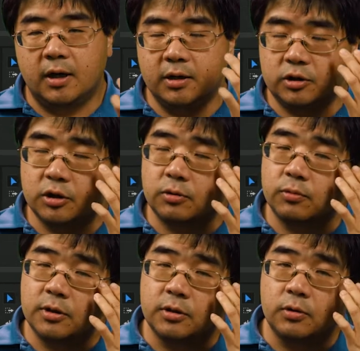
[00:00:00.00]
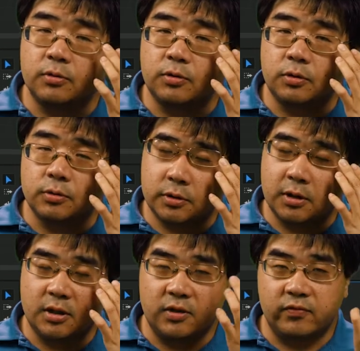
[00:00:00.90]
I generally don't use the
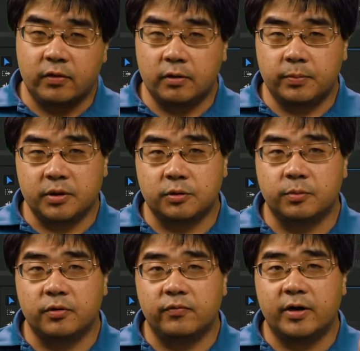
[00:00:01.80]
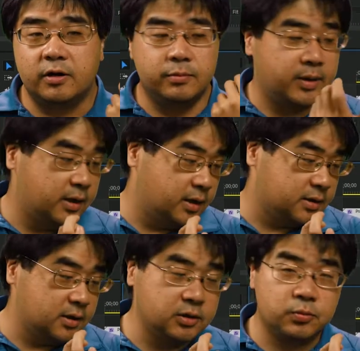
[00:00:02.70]
default picture profile in my
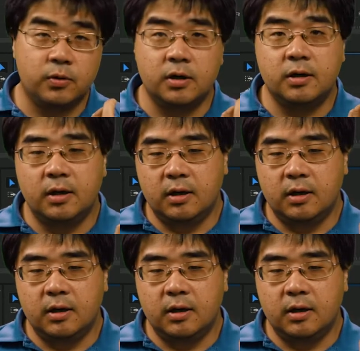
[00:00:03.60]
X-H1,